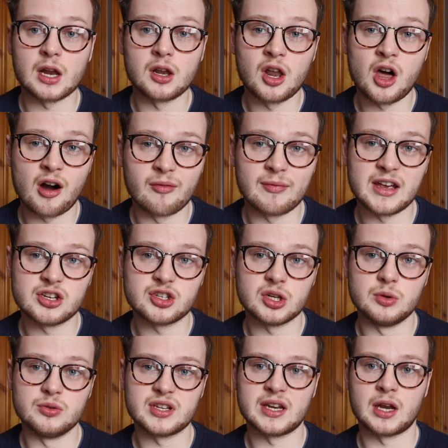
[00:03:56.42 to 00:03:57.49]
a lot of
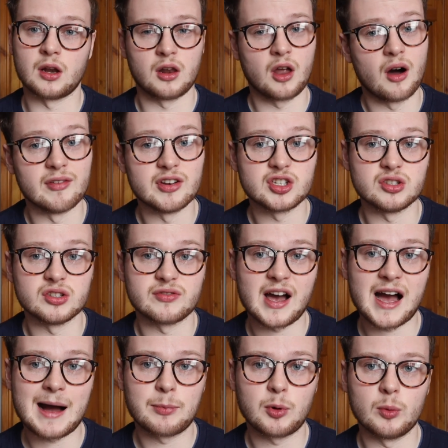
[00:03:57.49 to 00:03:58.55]
issues for
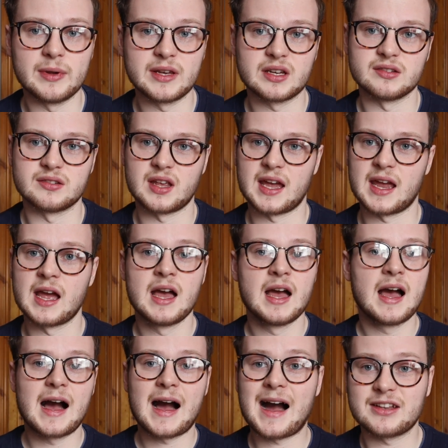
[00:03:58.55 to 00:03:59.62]
Apple because they
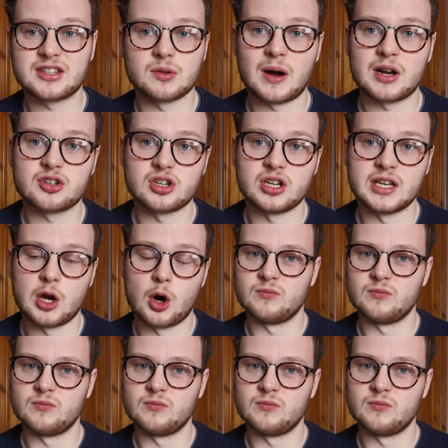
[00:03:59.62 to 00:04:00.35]
had to actually